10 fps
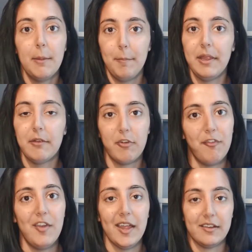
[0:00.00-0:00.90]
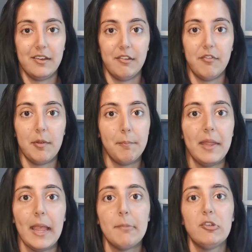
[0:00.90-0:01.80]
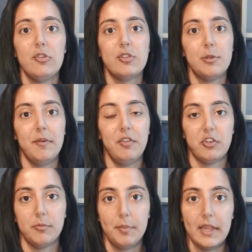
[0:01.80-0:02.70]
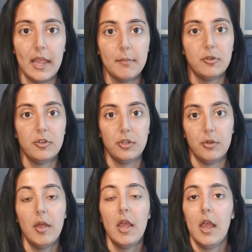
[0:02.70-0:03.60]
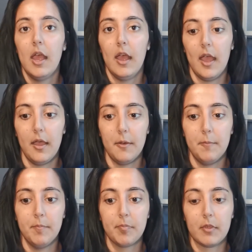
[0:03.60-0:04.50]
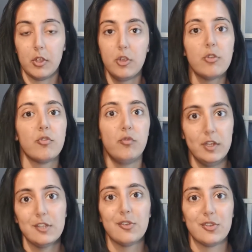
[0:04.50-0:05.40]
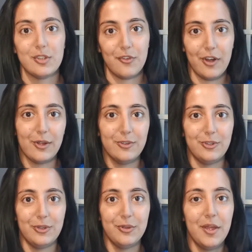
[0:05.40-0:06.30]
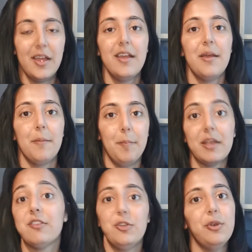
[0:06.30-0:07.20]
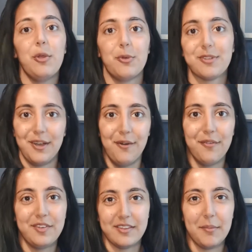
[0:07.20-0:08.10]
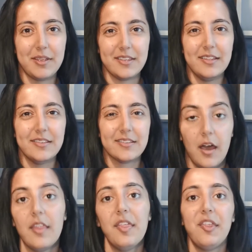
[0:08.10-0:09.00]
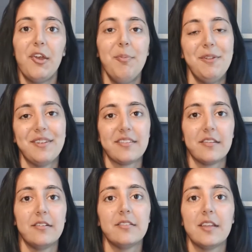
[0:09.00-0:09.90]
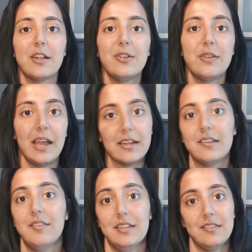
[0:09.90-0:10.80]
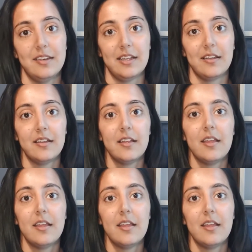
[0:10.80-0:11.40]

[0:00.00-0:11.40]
being reflective, being able to use supervision, being able to use resources around you because you know yourself. Does that make sense? Other therapeutic skills include active listening.